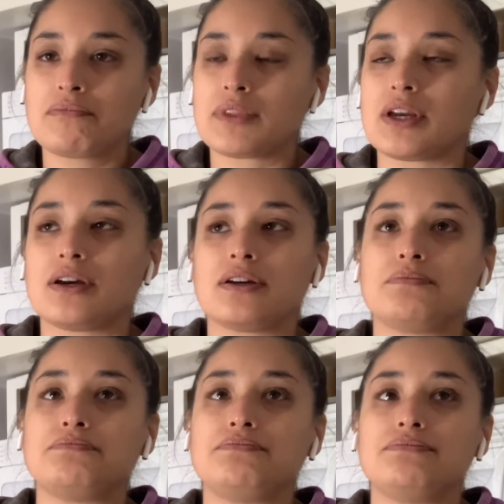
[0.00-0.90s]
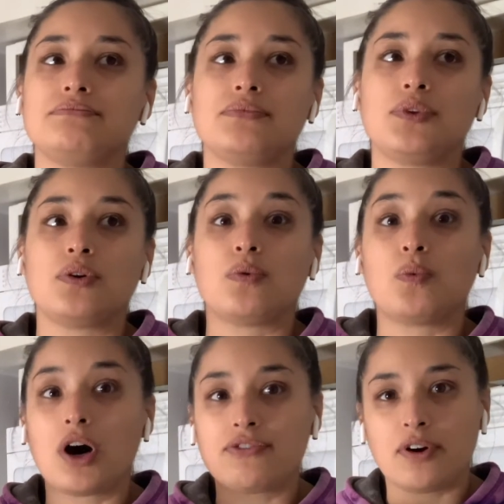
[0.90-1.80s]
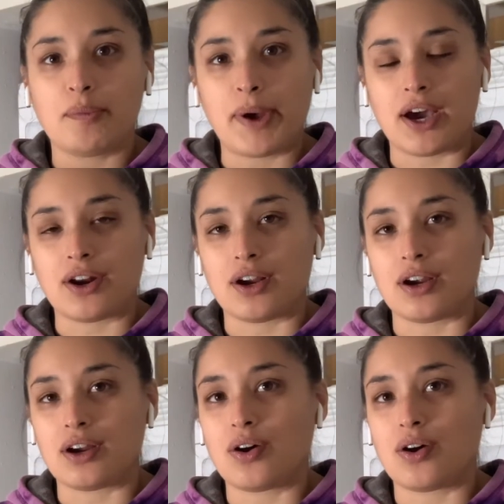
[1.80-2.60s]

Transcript: waffle batter,